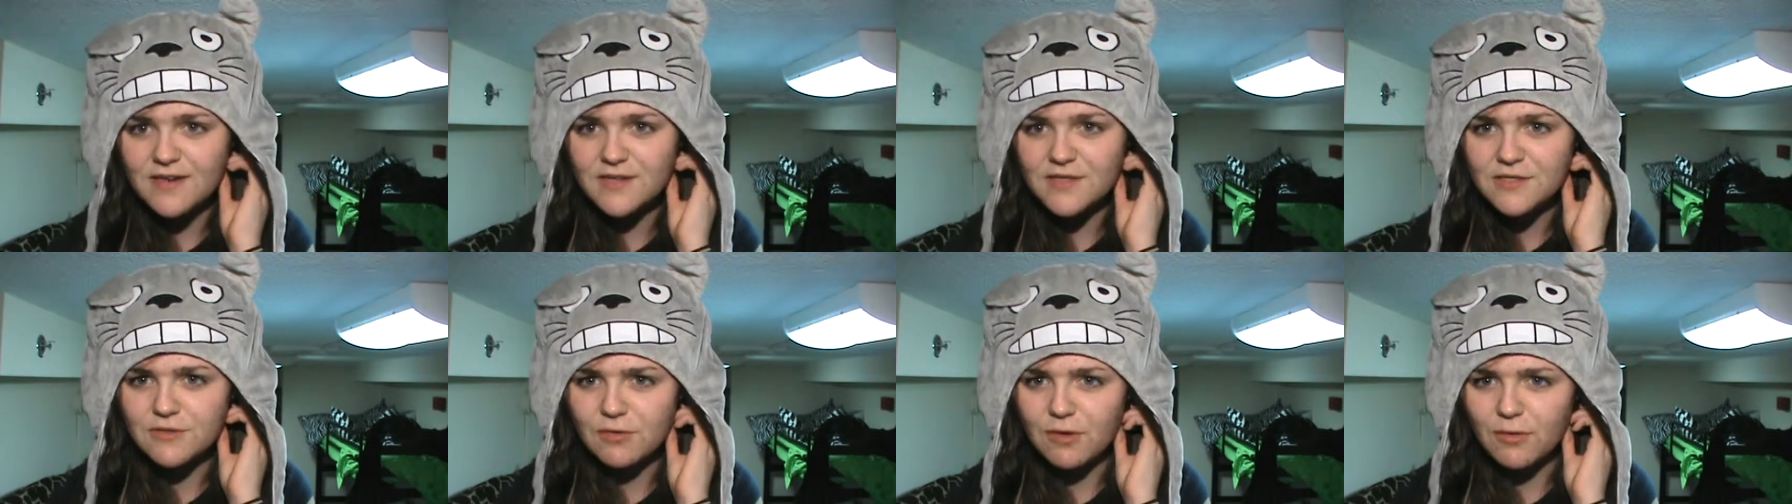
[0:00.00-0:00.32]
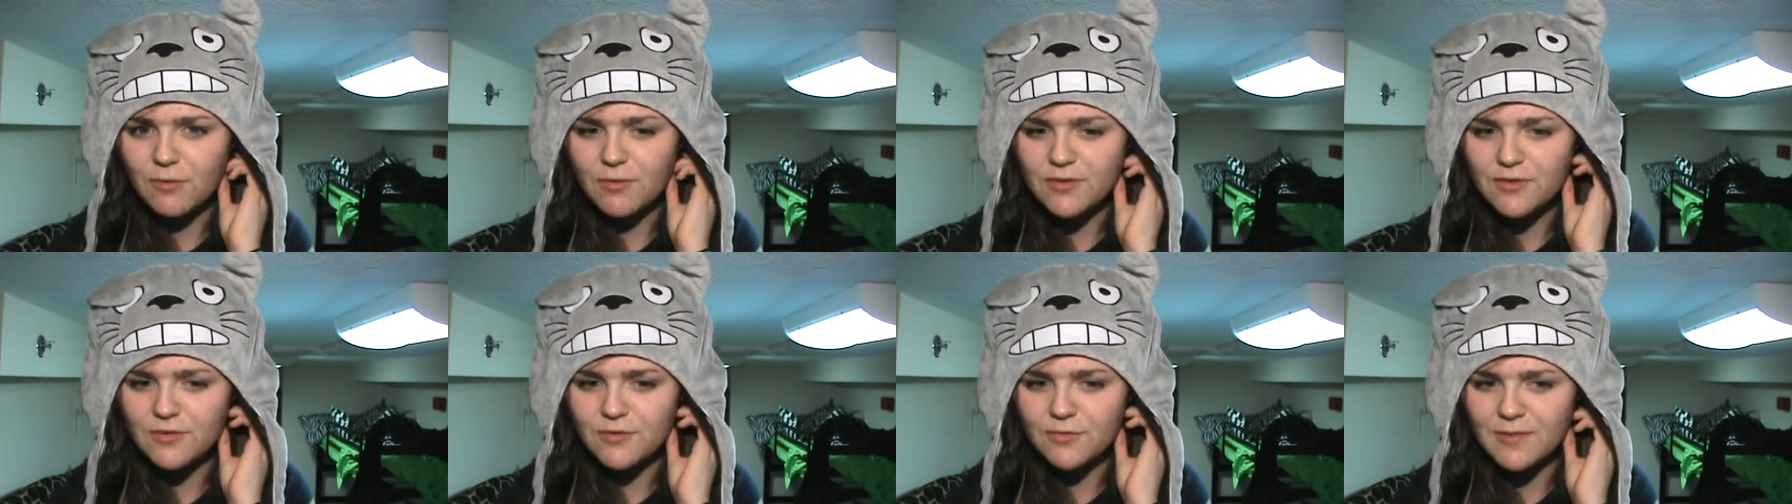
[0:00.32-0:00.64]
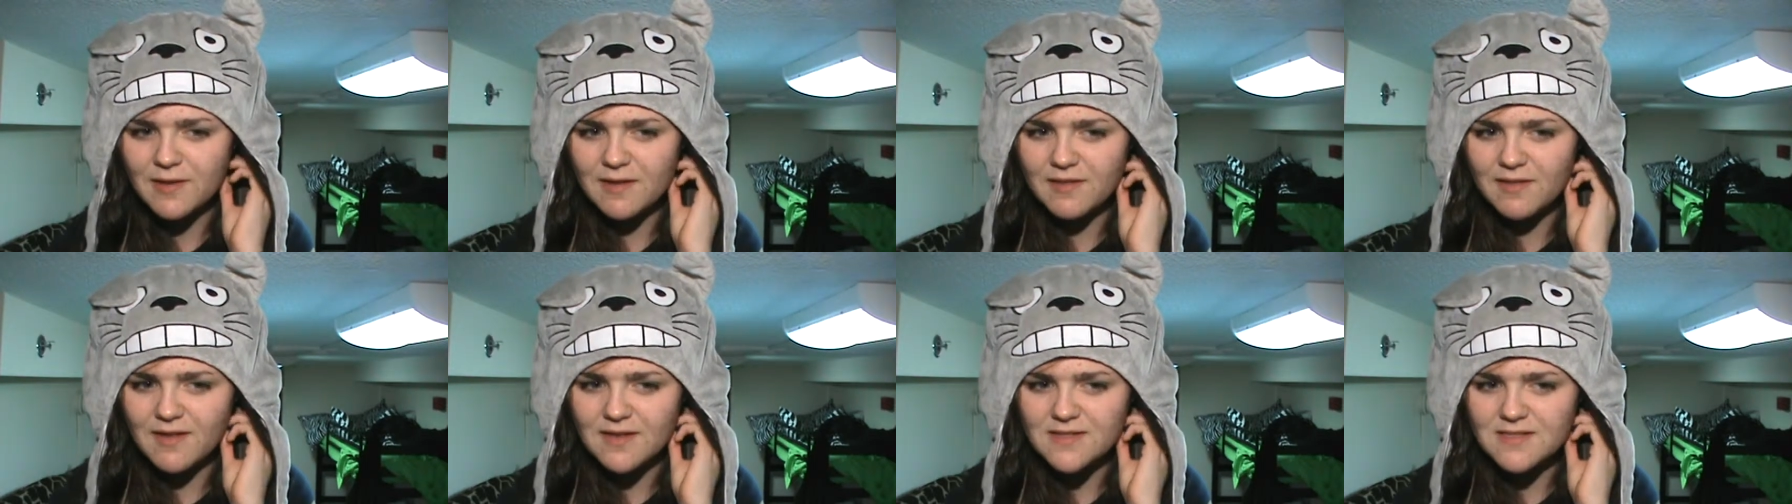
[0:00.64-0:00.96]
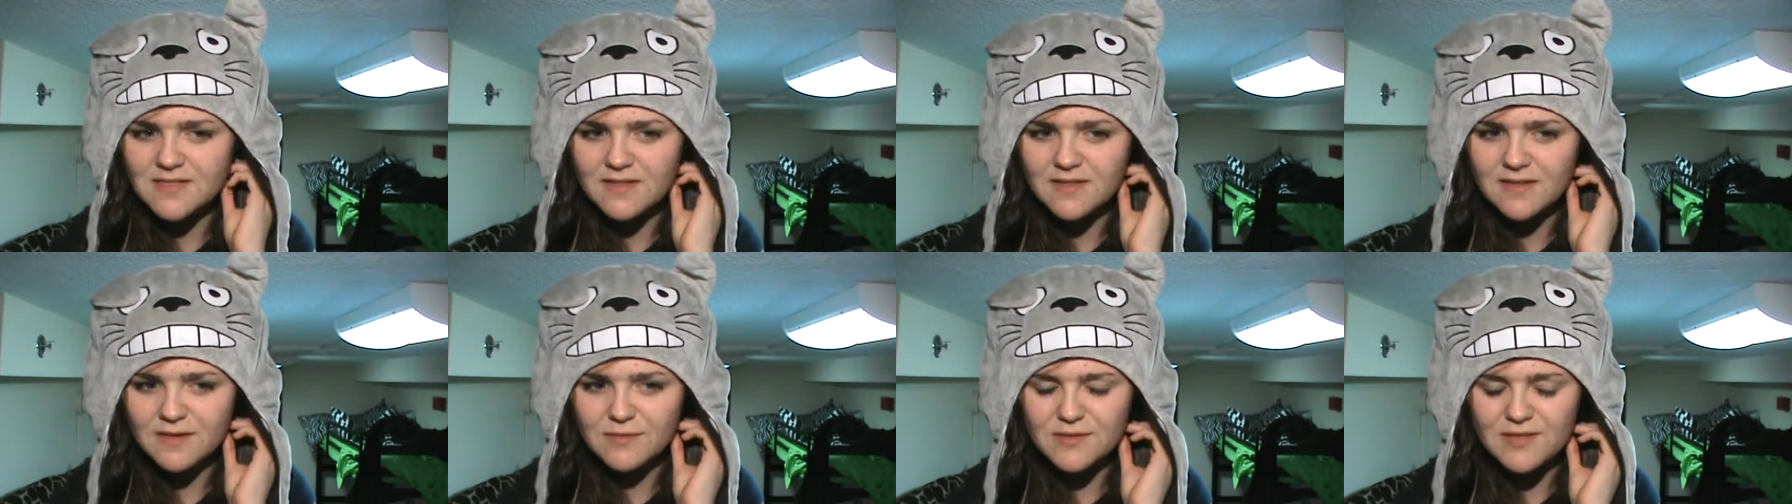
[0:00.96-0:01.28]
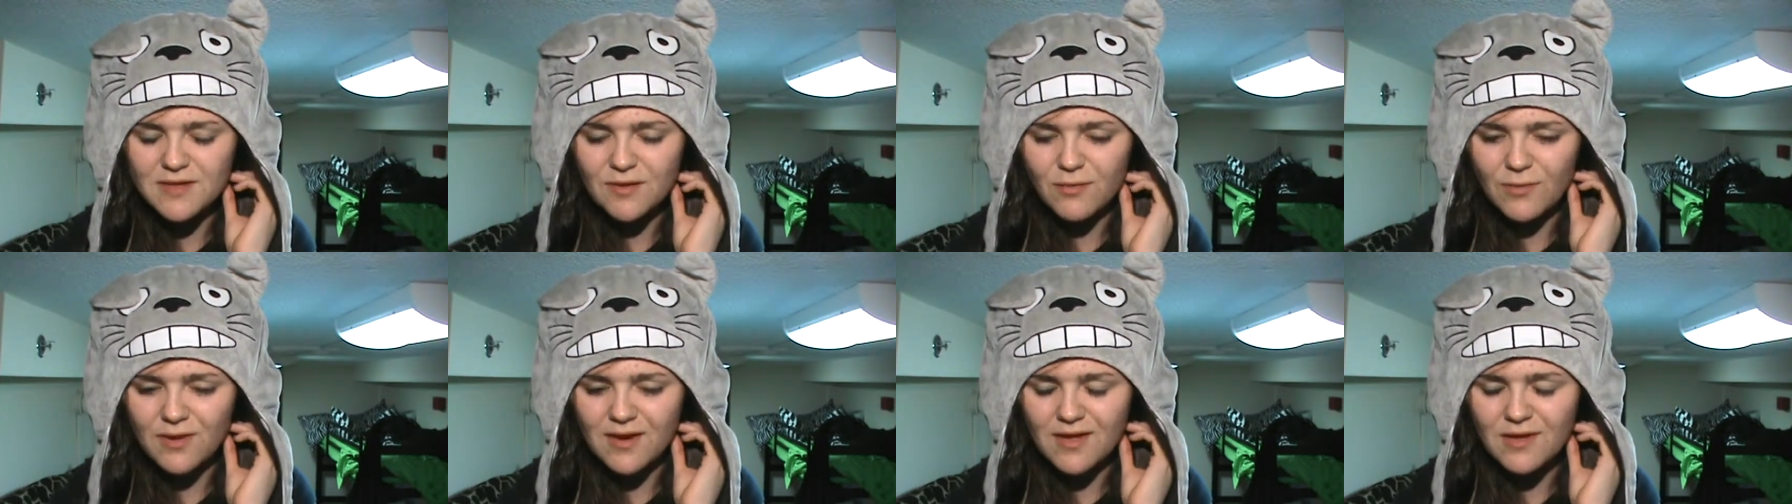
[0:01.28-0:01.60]
So I went through my closet and I was
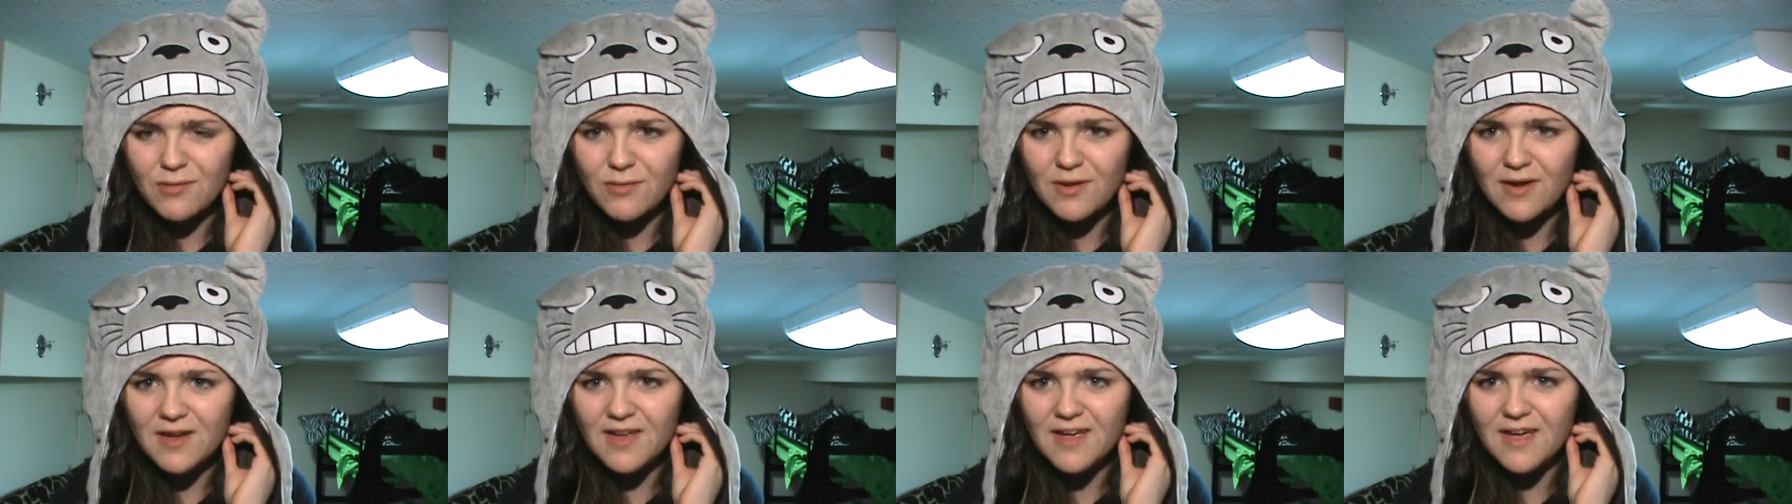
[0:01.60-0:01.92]
like, why do I